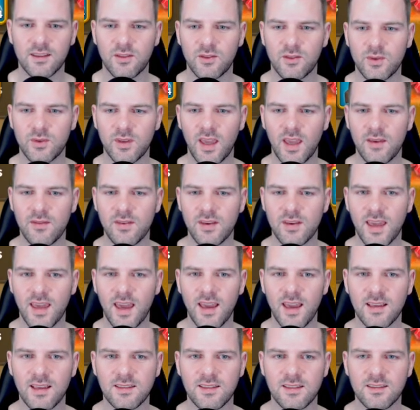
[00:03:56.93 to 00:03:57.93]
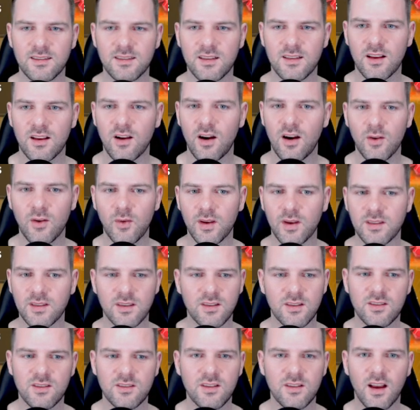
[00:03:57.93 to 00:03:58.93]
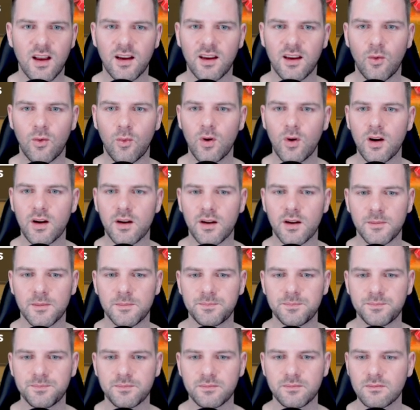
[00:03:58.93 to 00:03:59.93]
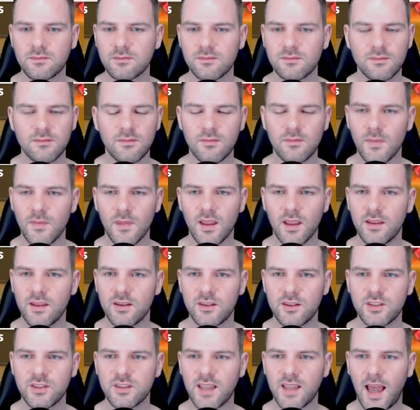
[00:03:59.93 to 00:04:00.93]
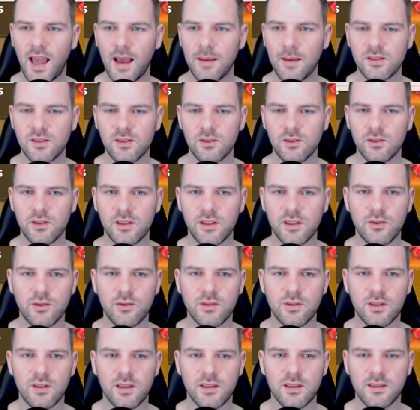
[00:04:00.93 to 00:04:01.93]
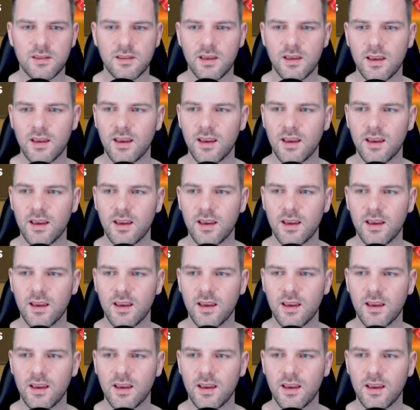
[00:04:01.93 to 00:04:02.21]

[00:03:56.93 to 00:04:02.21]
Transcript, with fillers: through KVK, Season of Conquest. It's just not going to work. They're just absolutely useless.